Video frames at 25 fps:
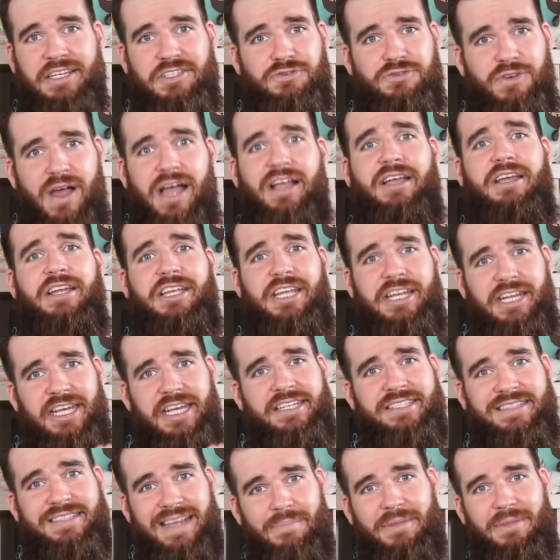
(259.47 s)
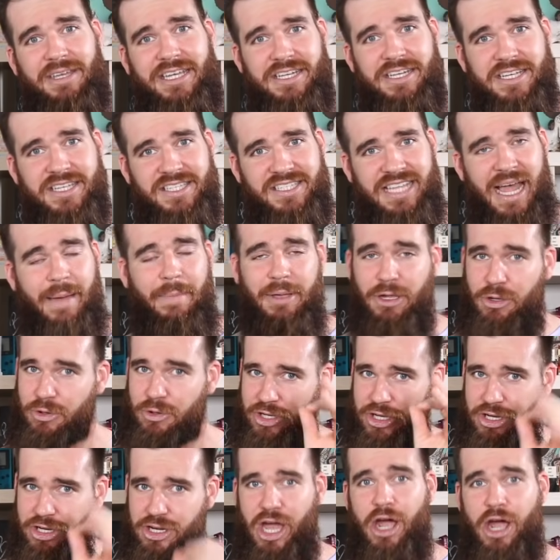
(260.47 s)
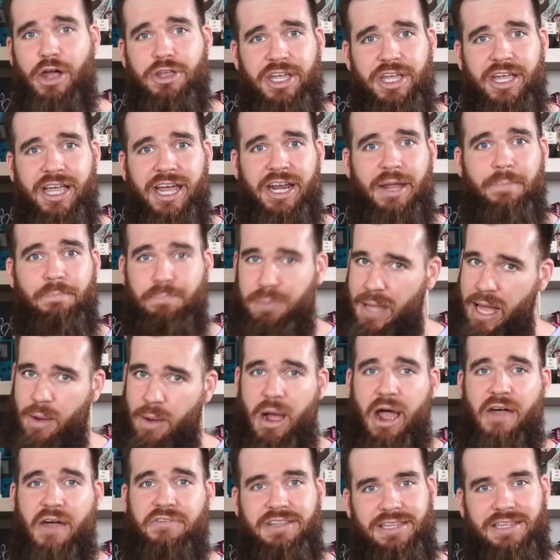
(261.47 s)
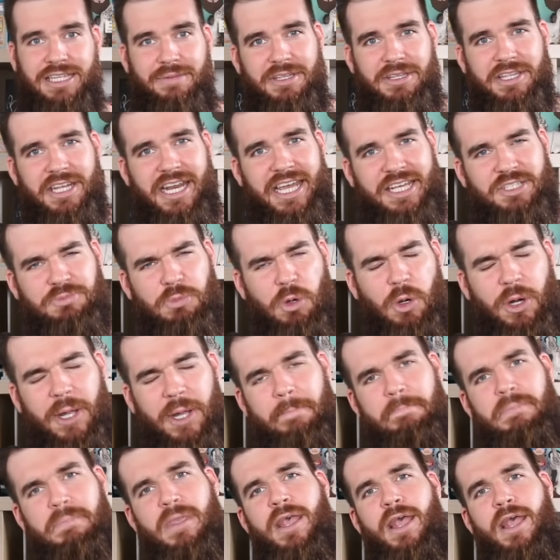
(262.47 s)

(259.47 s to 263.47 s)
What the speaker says: as fuck and you need something in your stomach or you know you're going to blow over the limit the next morning,